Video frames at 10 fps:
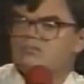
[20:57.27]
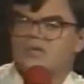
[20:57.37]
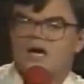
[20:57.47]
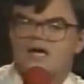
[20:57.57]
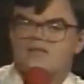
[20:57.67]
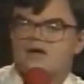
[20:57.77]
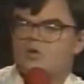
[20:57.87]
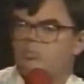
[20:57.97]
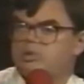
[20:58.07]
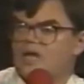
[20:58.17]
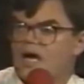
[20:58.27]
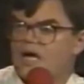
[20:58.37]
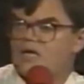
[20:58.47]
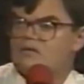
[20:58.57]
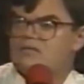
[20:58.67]
lying there
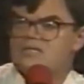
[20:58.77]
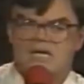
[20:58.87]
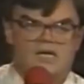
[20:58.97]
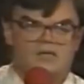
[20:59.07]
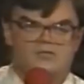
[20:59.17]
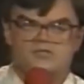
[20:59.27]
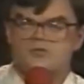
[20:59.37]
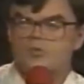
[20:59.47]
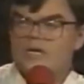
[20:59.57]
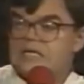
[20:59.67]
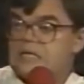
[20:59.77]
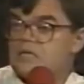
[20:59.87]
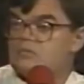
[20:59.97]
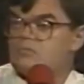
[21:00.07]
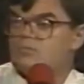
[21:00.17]
blind and
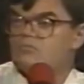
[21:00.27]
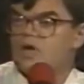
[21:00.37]
squeaking